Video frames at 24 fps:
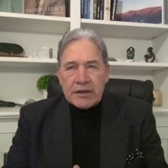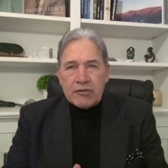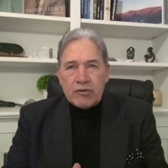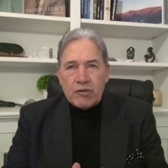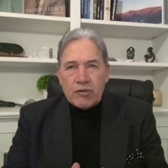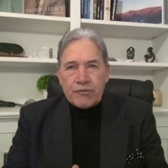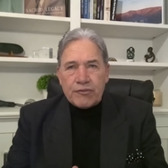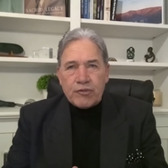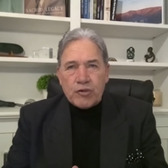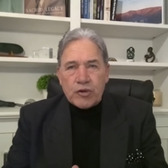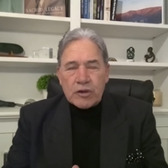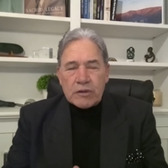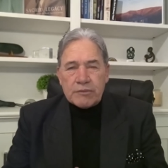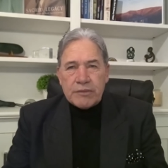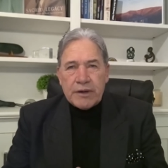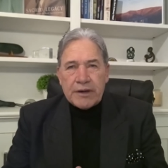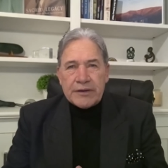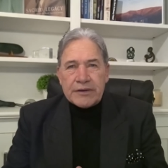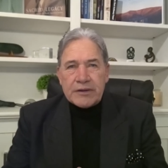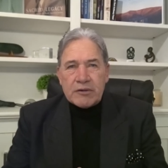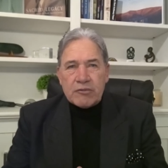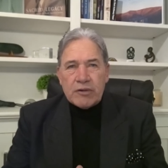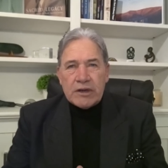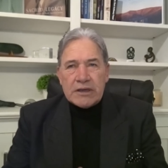They're all falling
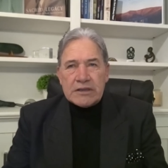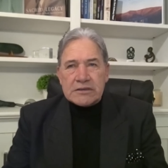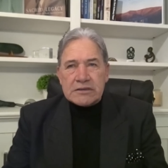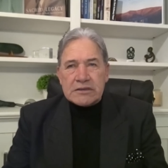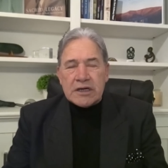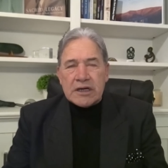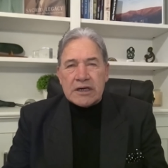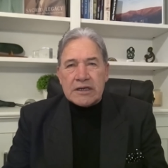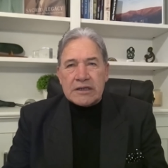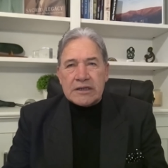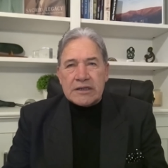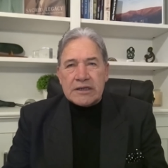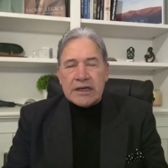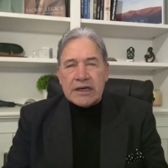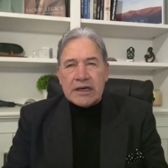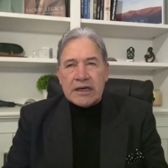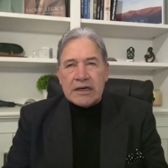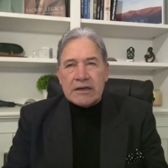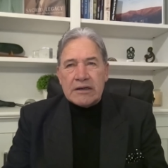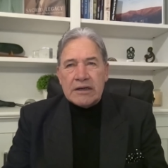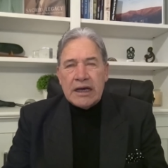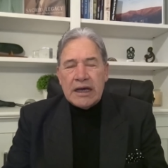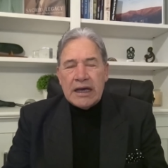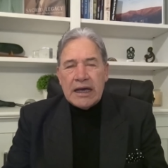by the wayside
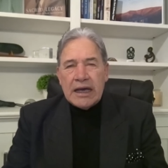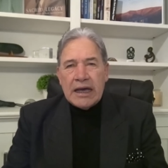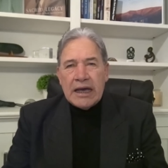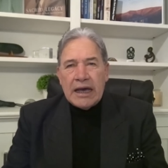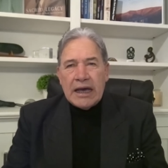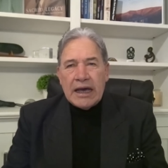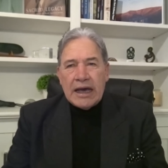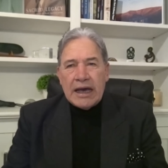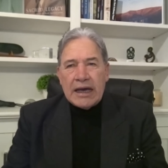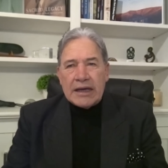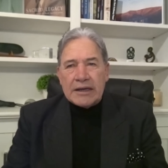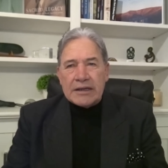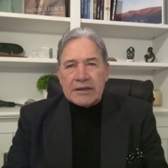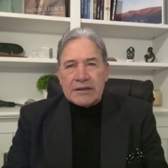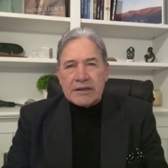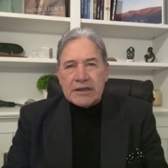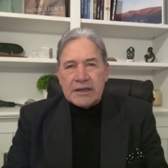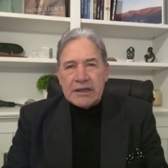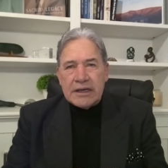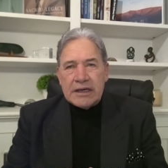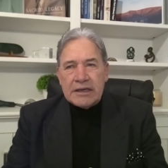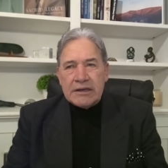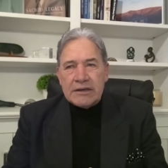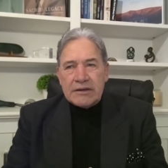now. And at
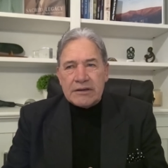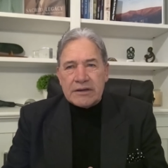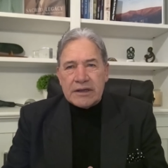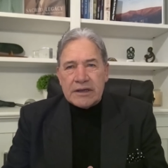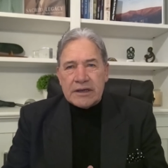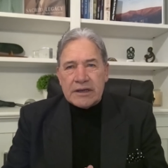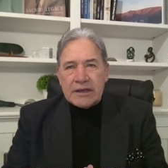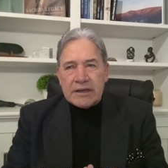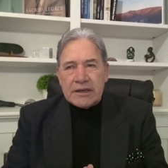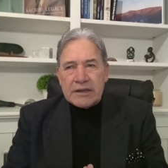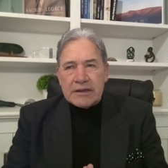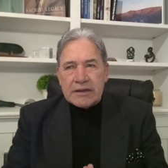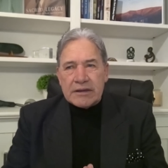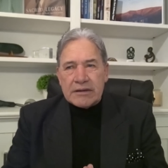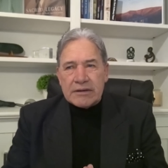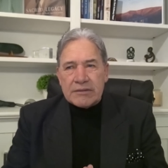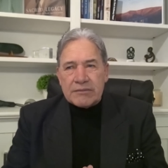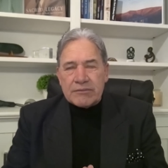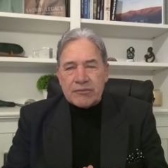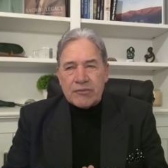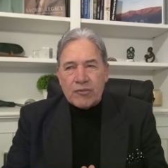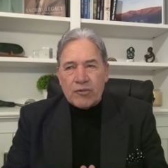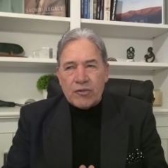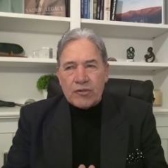the end of the day,
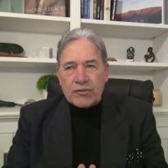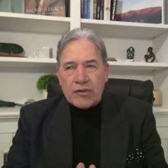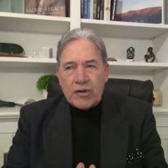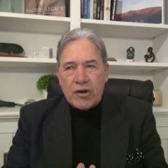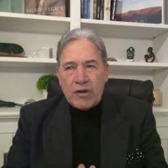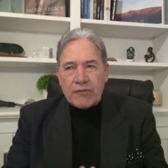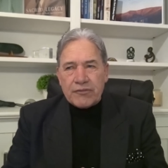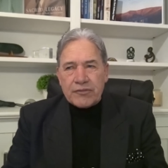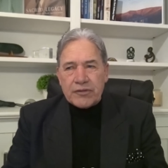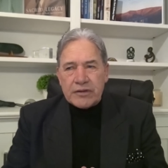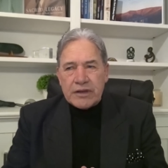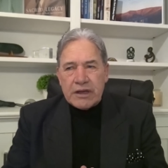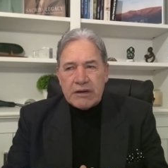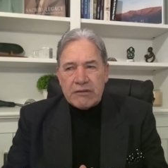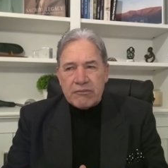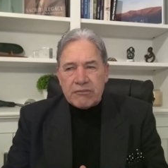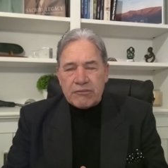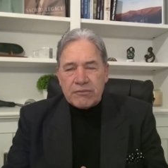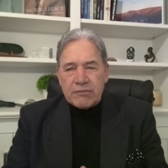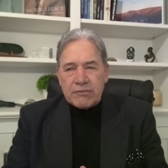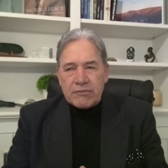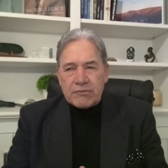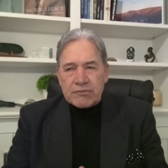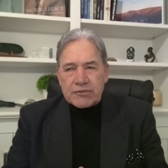uh, often
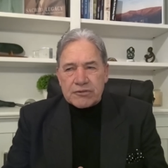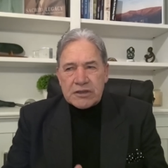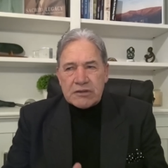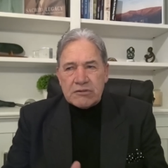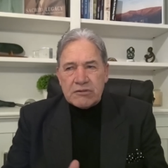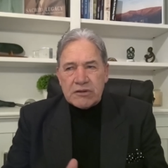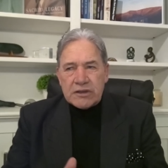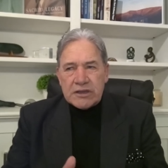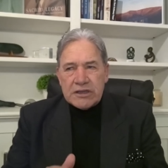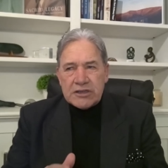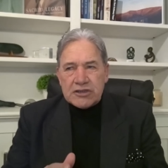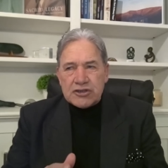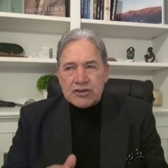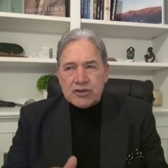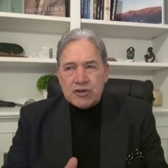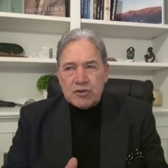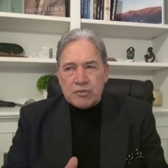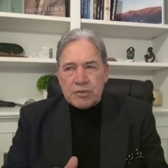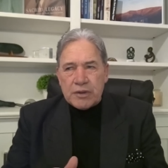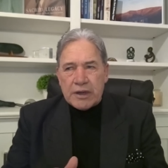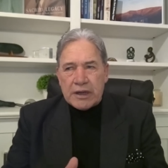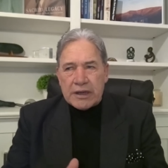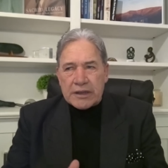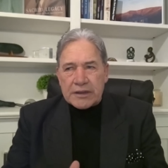they're single
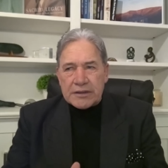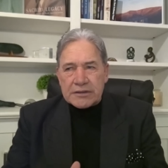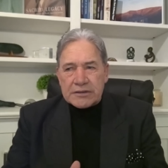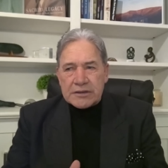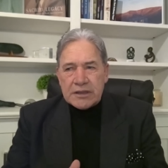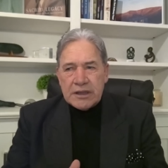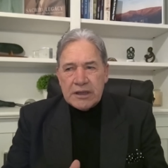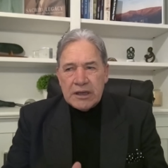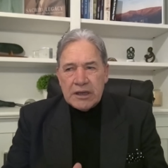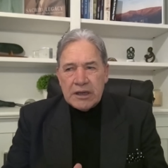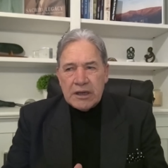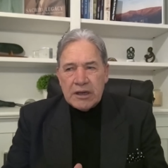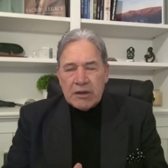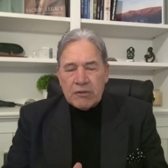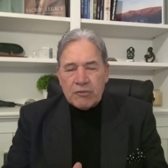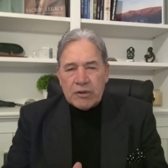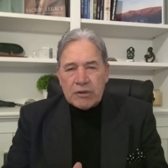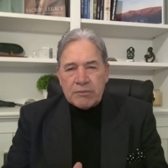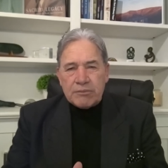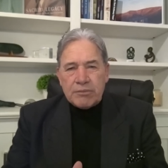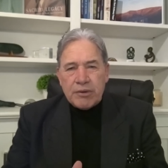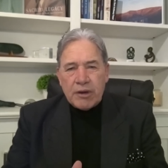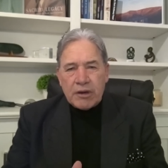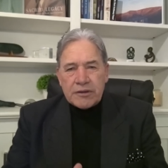issue parties
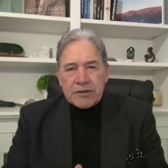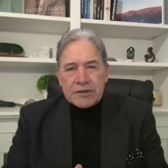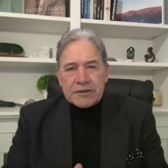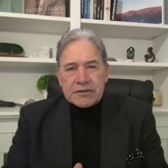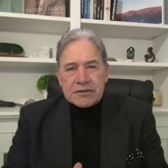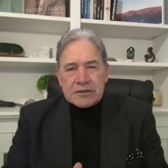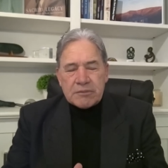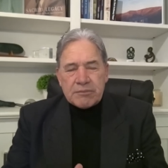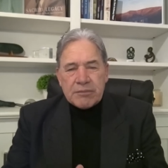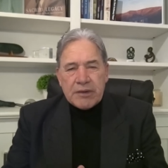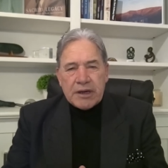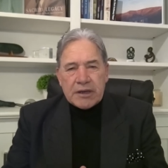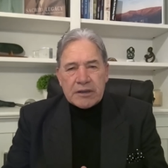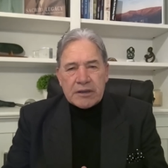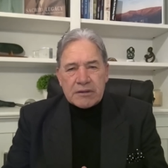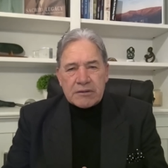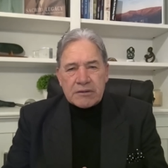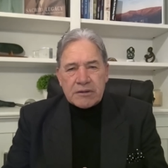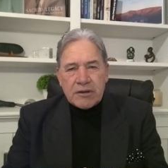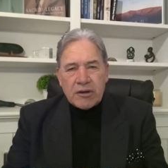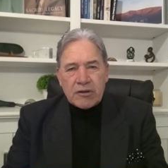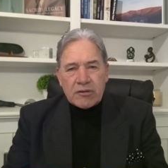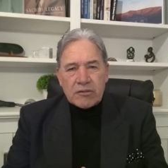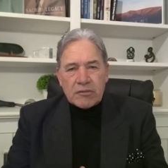when politics is about
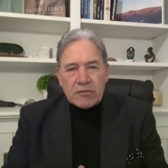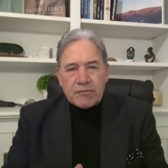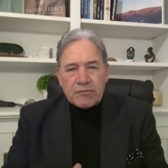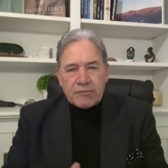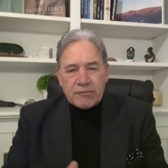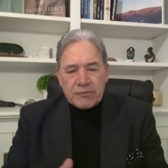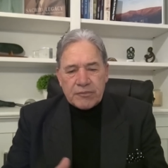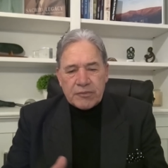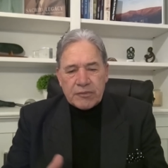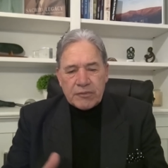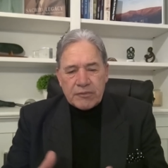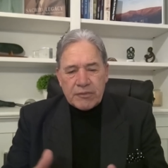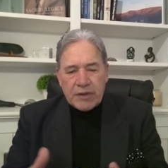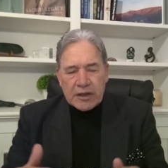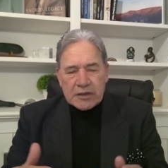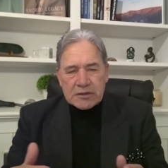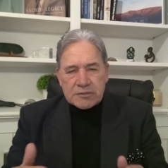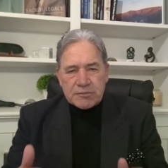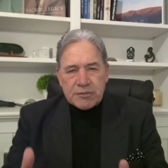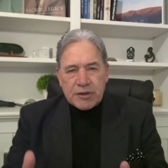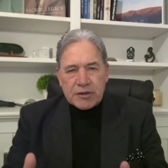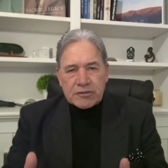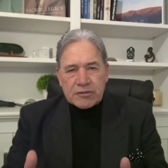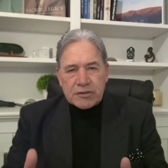a total
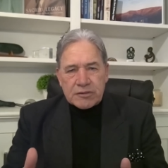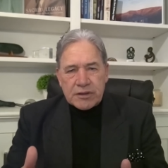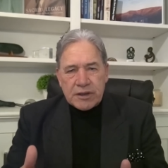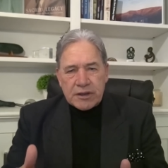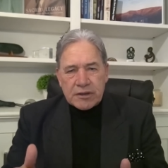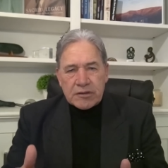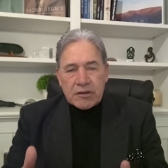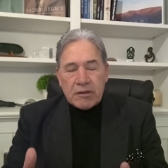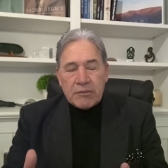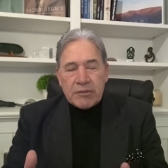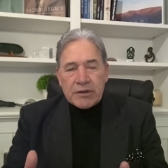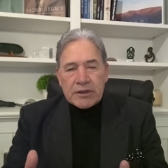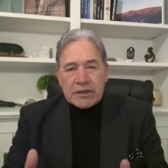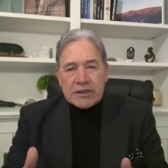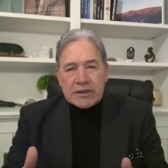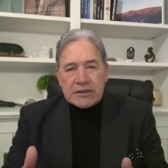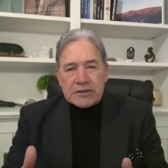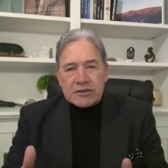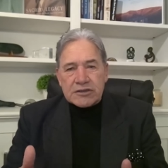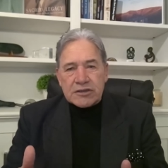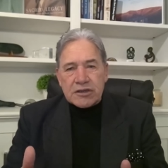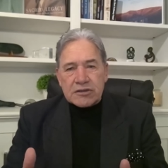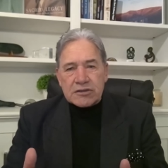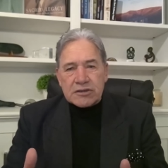aspect economically
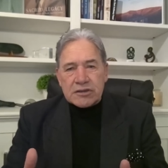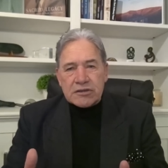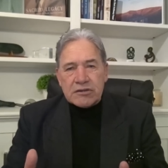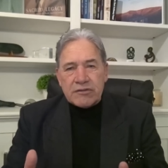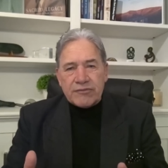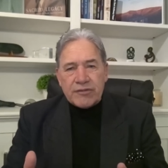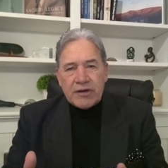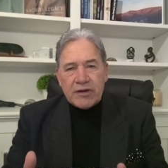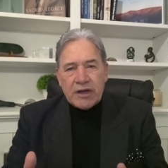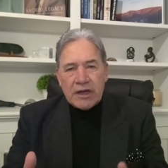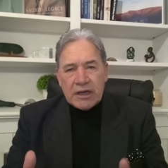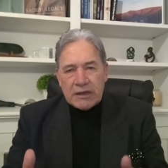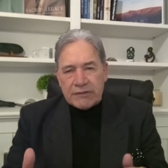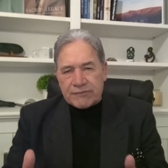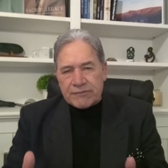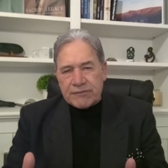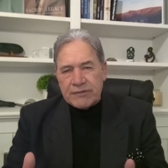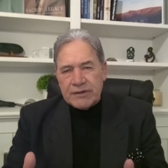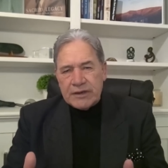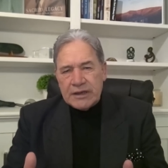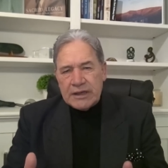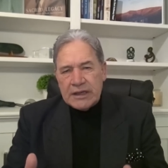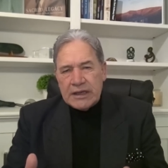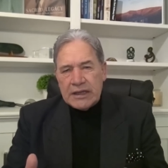and socially of life.
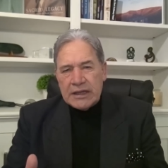